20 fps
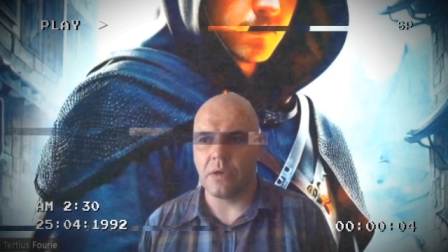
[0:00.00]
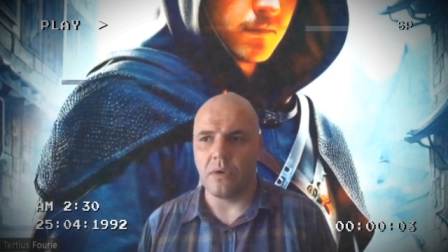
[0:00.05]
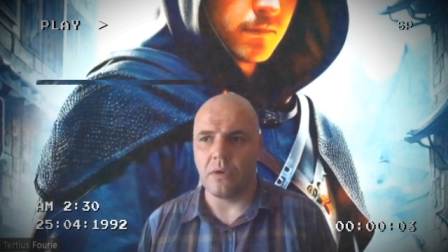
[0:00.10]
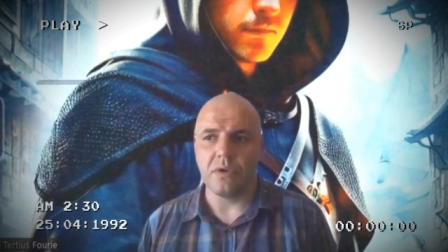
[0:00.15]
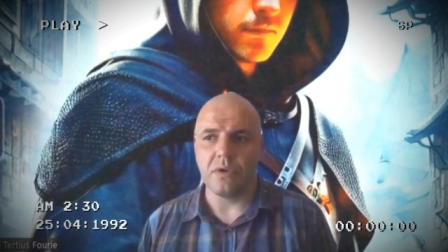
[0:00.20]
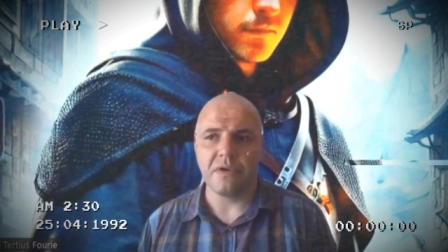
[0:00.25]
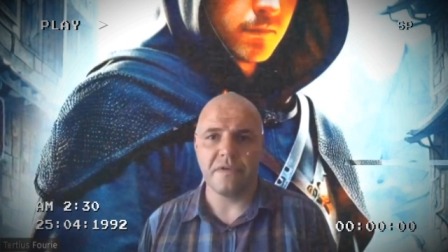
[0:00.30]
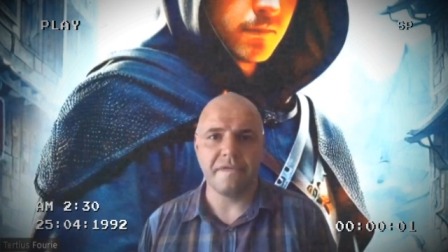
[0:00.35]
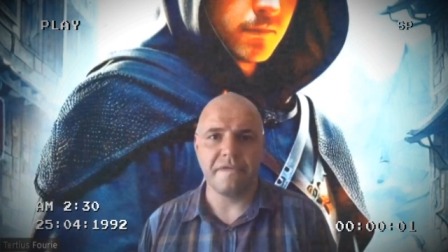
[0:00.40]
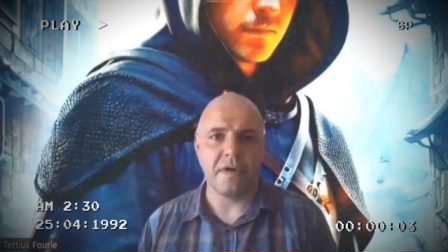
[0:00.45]

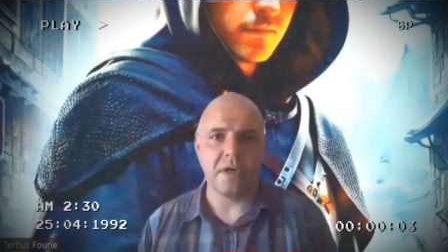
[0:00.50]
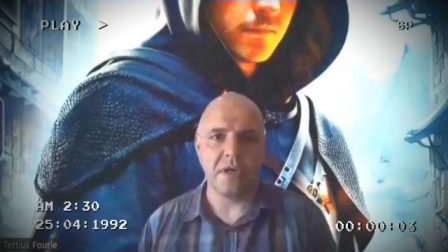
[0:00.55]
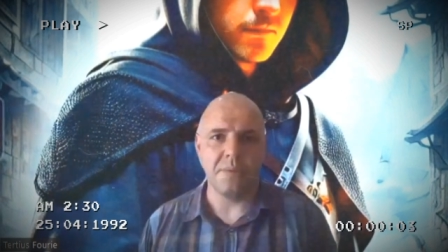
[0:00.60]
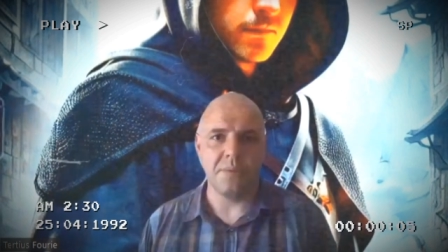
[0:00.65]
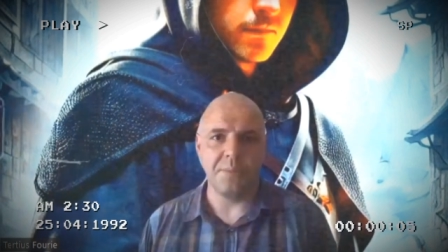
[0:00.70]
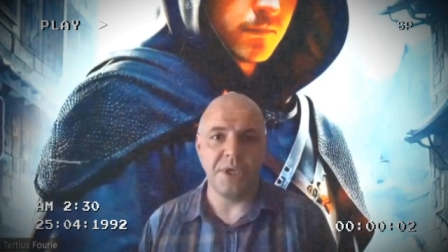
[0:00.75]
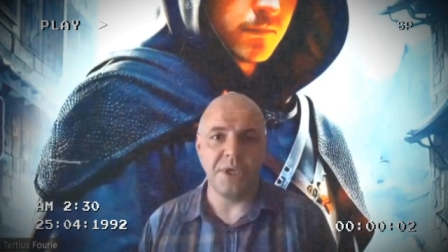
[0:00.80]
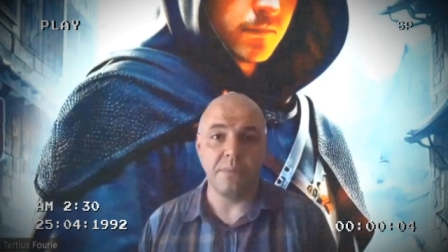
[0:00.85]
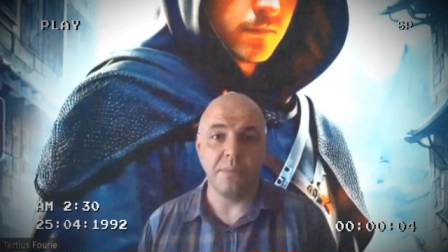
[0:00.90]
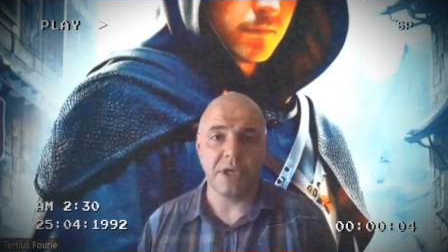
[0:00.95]

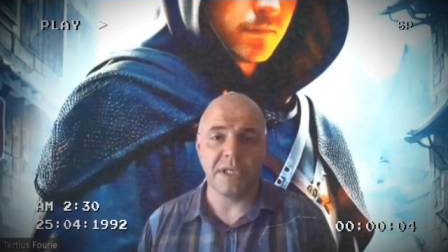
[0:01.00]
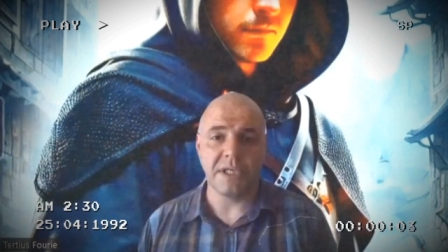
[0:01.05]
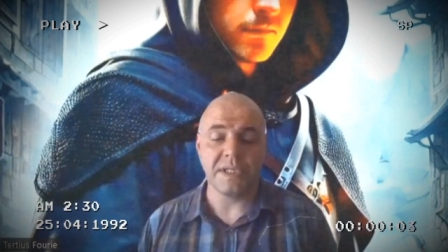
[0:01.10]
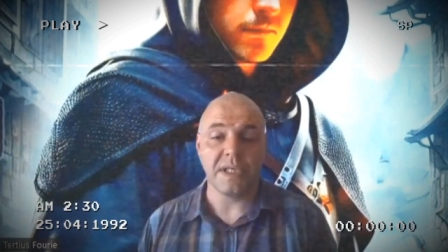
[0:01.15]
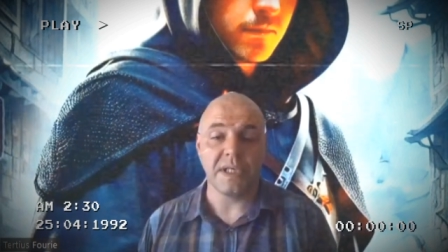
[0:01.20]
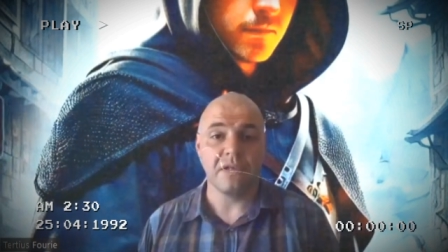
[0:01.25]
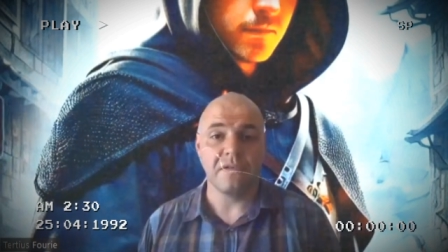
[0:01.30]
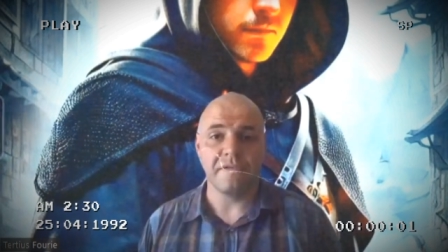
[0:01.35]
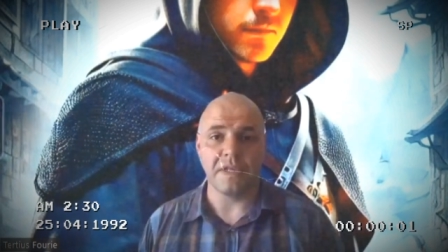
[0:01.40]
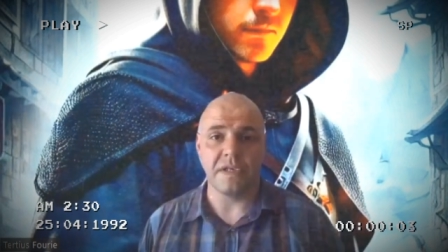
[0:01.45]
glorify me,
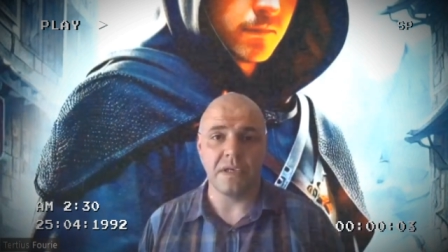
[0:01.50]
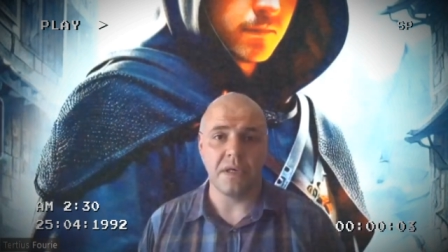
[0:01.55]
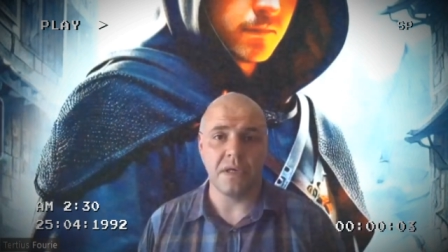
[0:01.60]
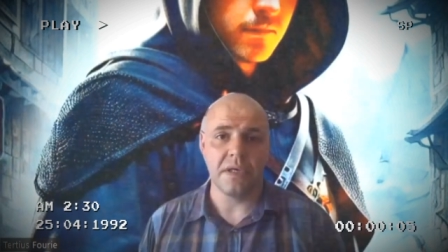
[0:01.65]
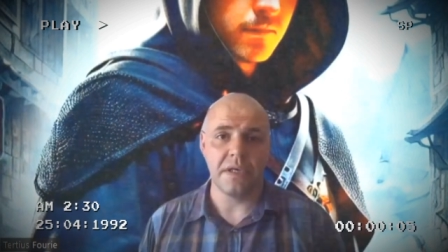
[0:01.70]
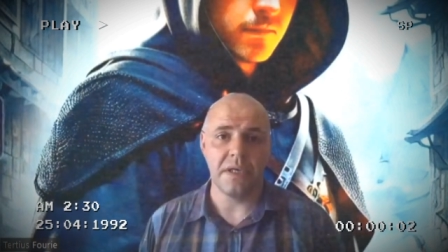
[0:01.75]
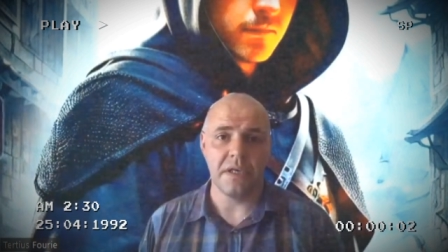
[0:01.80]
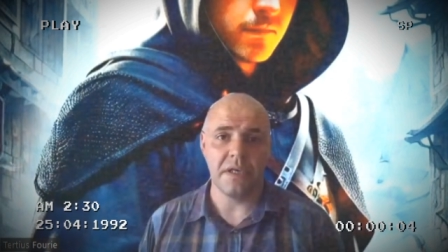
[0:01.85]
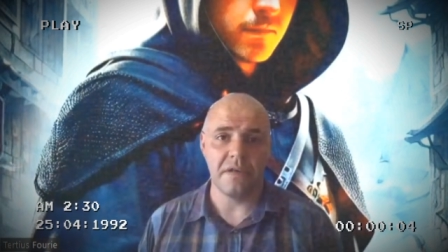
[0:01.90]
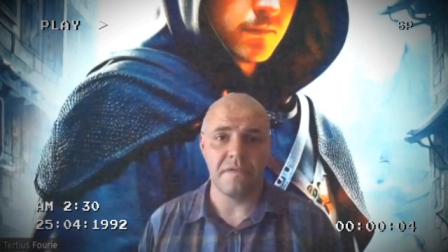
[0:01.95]
myself, and
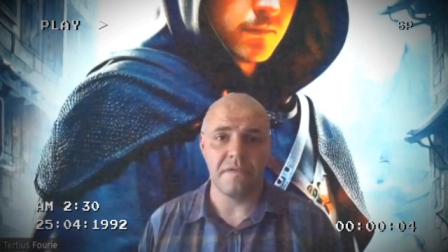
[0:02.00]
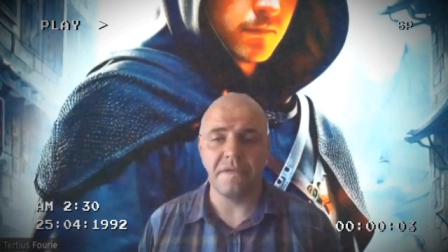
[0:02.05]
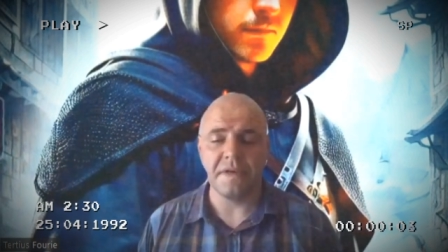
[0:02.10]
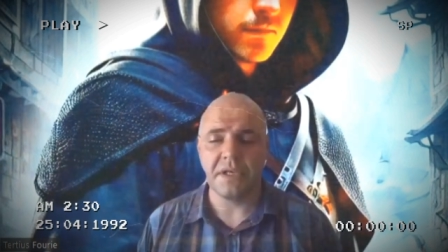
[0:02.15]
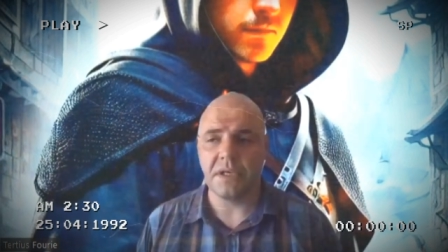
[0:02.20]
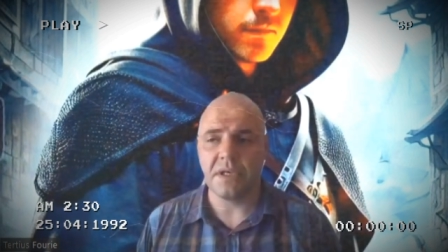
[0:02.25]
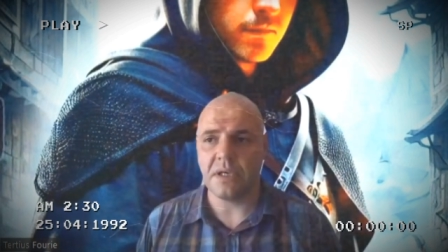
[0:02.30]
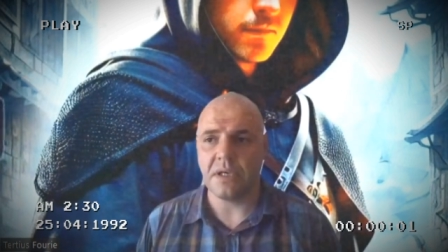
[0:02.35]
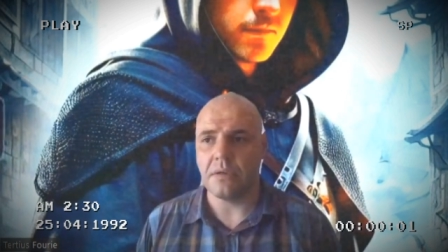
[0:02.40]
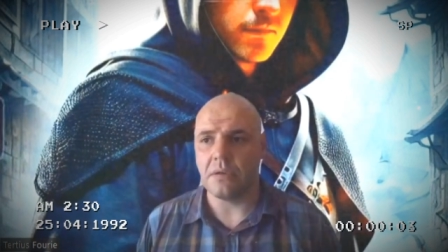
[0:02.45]
I, and think,